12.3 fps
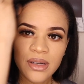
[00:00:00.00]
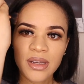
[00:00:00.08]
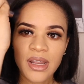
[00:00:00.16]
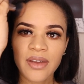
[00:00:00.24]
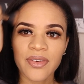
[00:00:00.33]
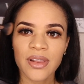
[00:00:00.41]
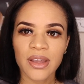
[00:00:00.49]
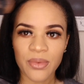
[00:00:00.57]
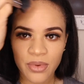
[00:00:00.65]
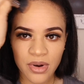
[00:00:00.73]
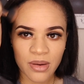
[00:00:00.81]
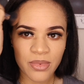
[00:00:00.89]
definitely
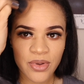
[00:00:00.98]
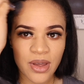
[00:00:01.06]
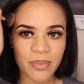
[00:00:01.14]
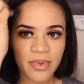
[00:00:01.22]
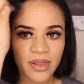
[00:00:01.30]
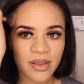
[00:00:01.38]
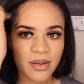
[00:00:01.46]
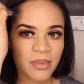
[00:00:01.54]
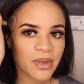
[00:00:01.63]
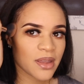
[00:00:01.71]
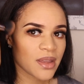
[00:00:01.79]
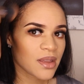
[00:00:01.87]
warm you up a little
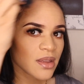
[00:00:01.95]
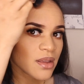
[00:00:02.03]
bit.